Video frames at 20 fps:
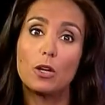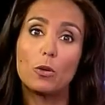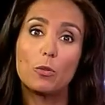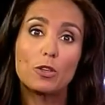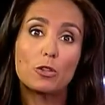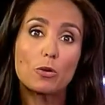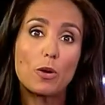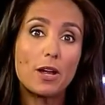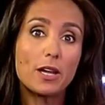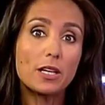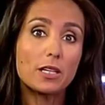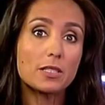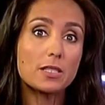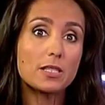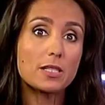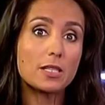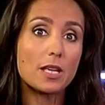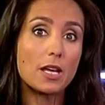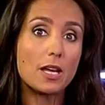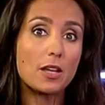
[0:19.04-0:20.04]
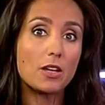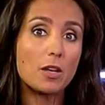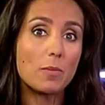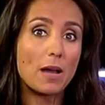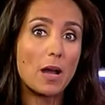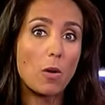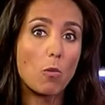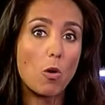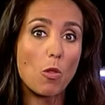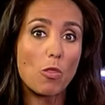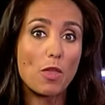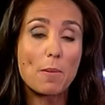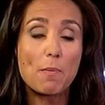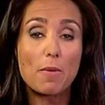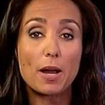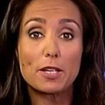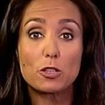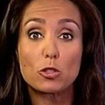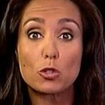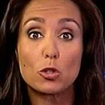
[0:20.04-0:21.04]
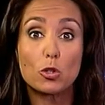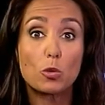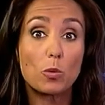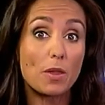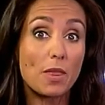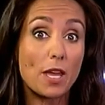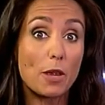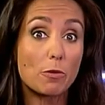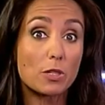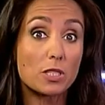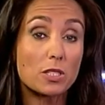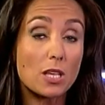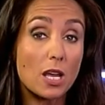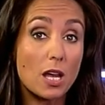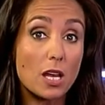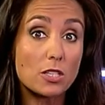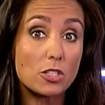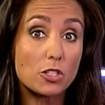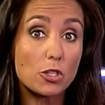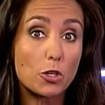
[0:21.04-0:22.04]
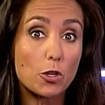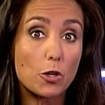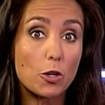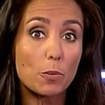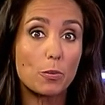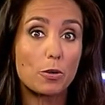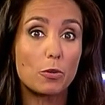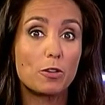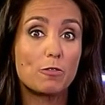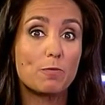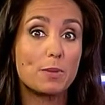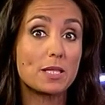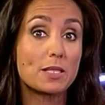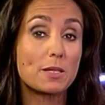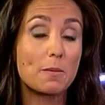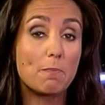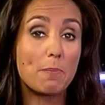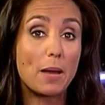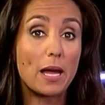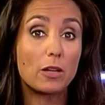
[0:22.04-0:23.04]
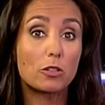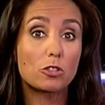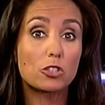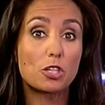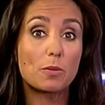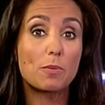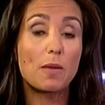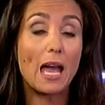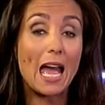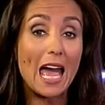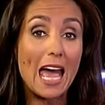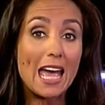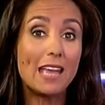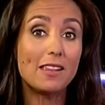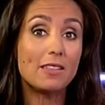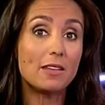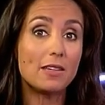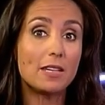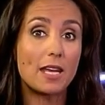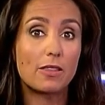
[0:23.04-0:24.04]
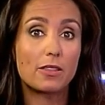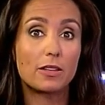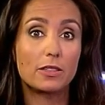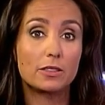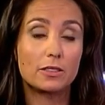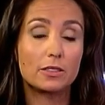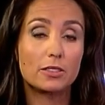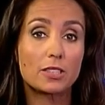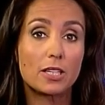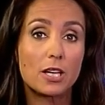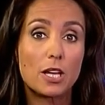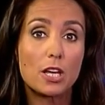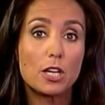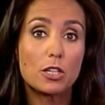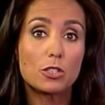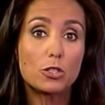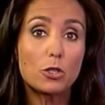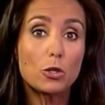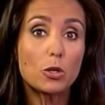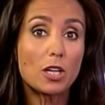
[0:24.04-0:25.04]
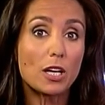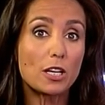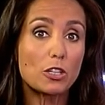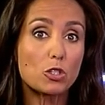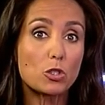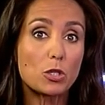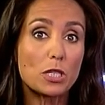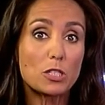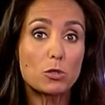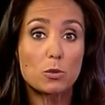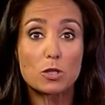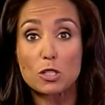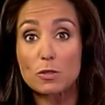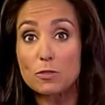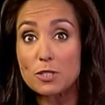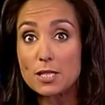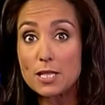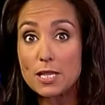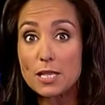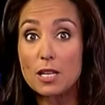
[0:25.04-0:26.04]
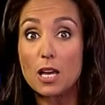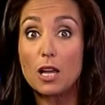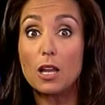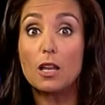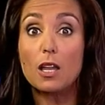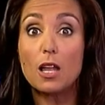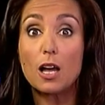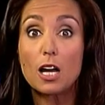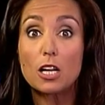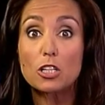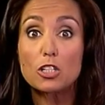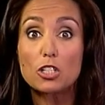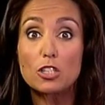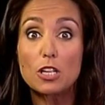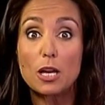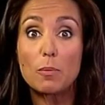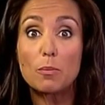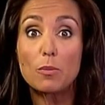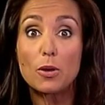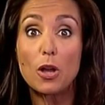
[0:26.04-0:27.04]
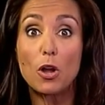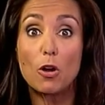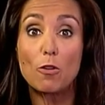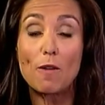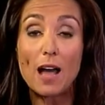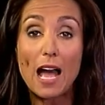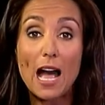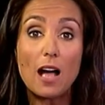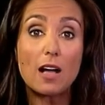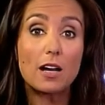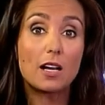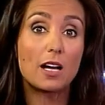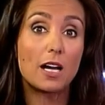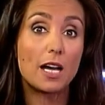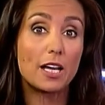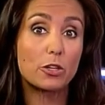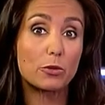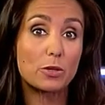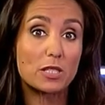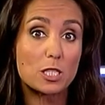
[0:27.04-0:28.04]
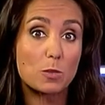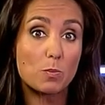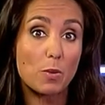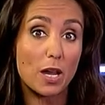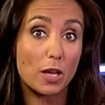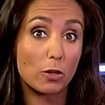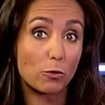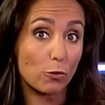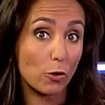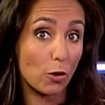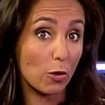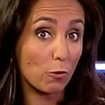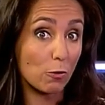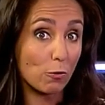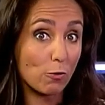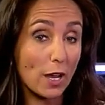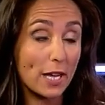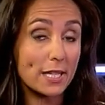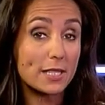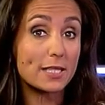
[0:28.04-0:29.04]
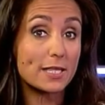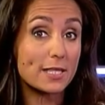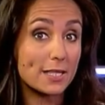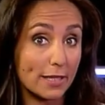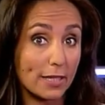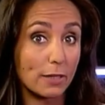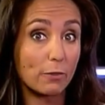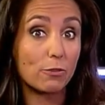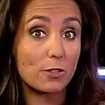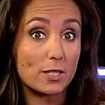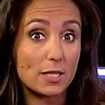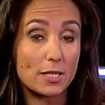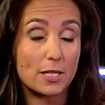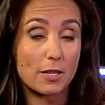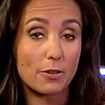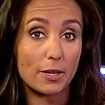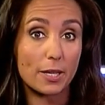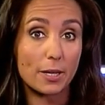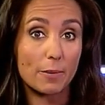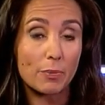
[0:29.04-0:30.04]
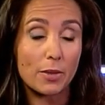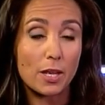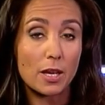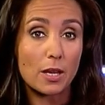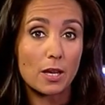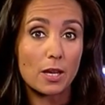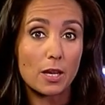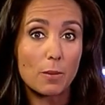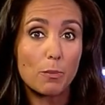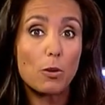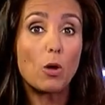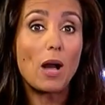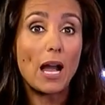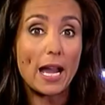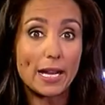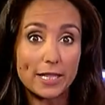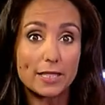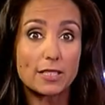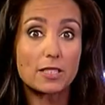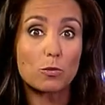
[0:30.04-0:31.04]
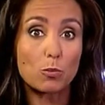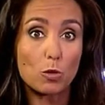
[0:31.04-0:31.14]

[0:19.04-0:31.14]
With growing concern about what they might do when they return to Europe, we've been to Belgium and the Netherlands, two countries which have seen a large number of Al-Qaeda-inspired foreign fighters leave for Syria. Paul Hackett